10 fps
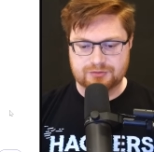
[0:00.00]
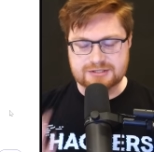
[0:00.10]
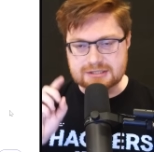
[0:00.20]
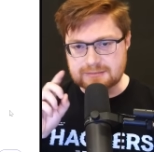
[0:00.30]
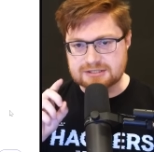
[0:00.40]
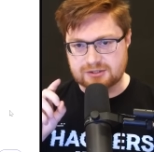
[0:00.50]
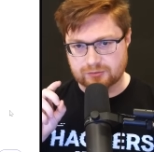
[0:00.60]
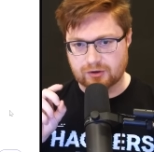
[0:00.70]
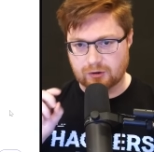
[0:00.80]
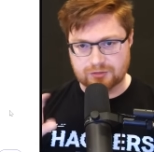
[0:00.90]
The gimmick here,
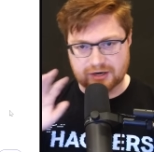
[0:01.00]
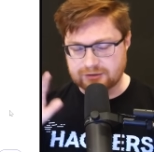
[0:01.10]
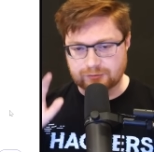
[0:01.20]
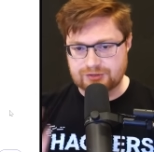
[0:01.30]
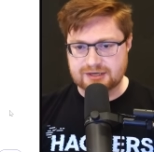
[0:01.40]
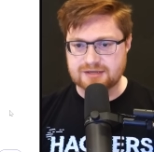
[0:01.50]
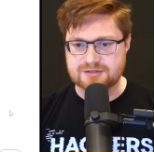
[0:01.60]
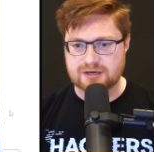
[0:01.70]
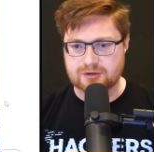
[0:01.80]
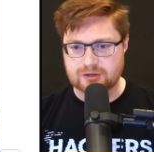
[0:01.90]
though, that I don't think I
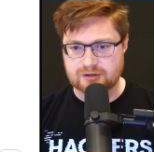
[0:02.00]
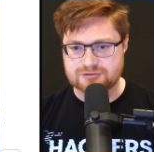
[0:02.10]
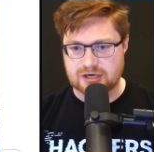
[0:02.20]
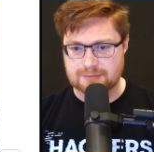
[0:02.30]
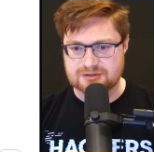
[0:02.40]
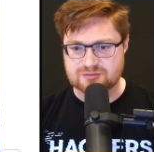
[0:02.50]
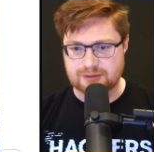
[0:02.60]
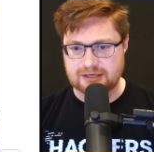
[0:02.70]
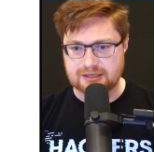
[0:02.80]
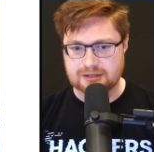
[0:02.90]
did a good enough job
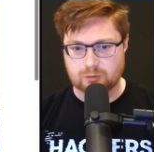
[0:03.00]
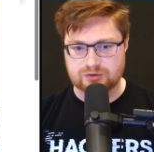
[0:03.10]
explaining